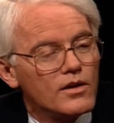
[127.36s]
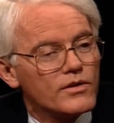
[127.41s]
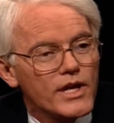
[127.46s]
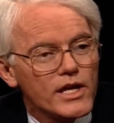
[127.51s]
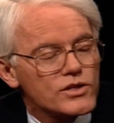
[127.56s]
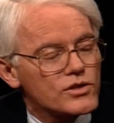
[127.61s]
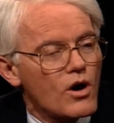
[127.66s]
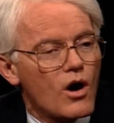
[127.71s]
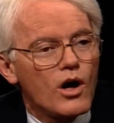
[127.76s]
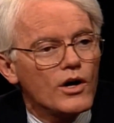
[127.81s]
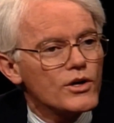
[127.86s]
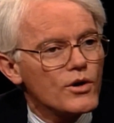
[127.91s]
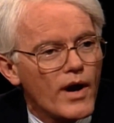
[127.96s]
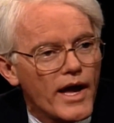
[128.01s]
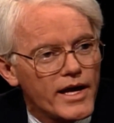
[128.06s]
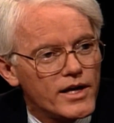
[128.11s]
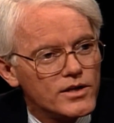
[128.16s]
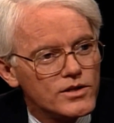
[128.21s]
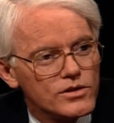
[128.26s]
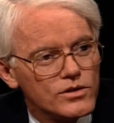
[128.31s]
That's all you
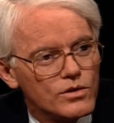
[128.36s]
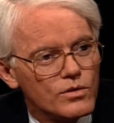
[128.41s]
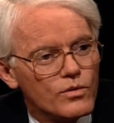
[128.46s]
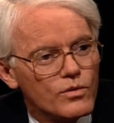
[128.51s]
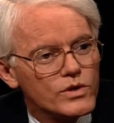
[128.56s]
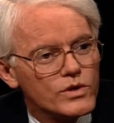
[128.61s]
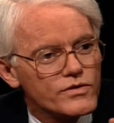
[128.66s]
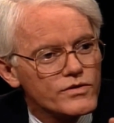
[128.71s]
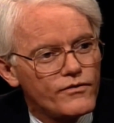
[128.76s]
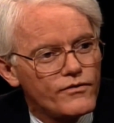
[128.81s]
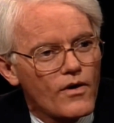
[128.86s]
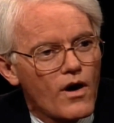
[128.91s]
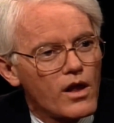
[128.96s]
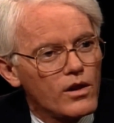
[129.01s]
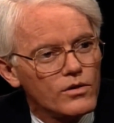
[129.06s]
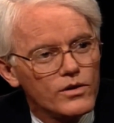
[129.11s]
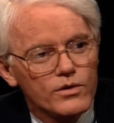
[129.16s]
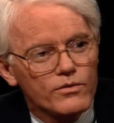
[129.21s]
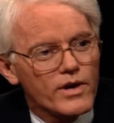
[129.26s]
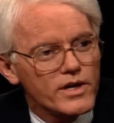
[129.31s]
had to do was follow
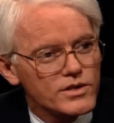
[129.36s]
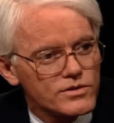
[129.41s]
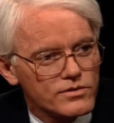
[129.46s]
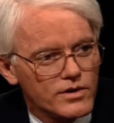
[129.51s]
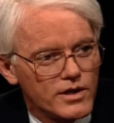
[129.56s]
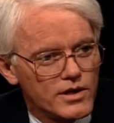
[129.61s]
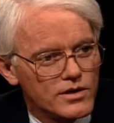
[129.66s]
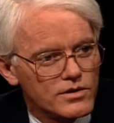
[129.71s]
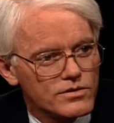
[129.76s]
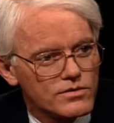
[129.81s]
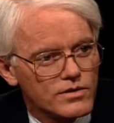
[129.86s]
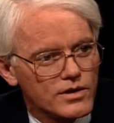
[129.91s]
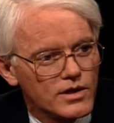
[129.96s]
the restaurant industry.